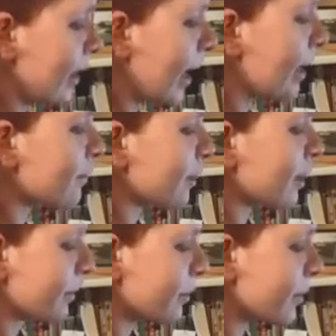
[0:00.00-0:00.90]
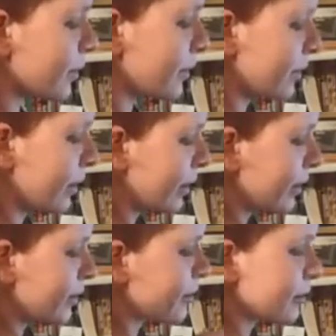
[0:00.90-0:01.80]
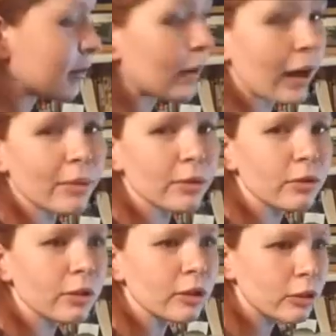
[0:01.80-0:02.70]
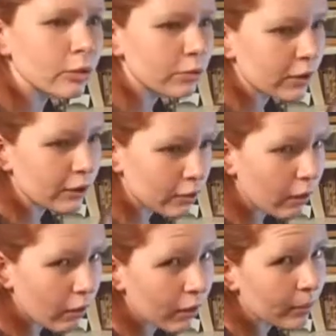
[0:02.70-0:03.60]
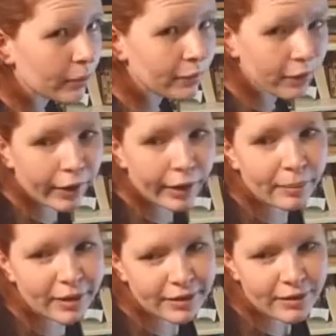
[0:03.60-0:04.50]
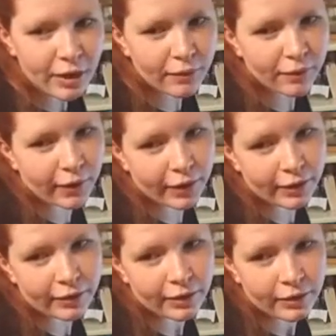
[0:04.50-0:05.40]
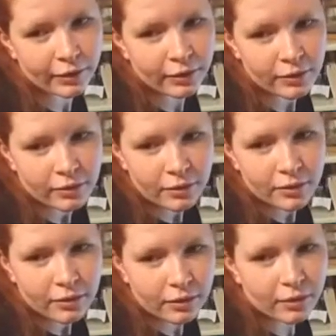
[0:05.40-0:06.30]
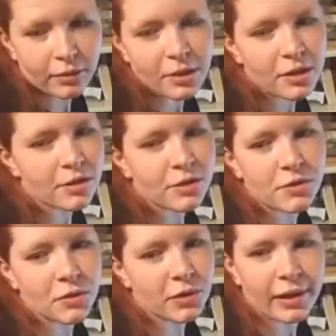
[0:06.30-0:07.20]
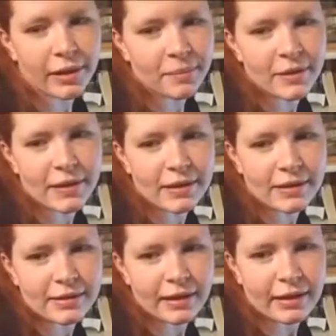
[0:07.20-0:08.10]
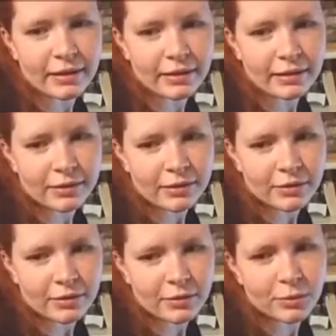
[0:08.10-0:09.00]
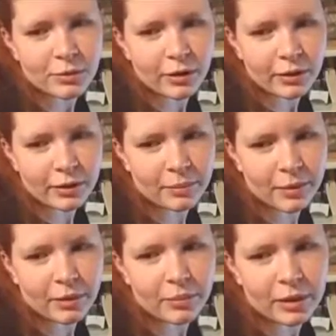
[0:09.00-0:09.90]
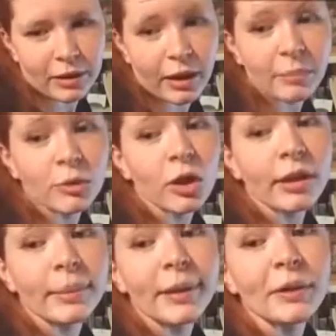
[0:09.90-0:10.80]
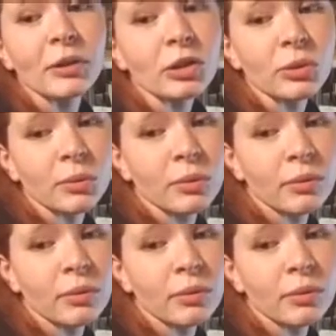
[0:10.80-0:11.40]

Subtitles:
halfway through. So if I was only 2 feet tall, it'd be fine, but it's not fine. Oh, he's just looking at me. He's like, you talking about me? I'm talking about you.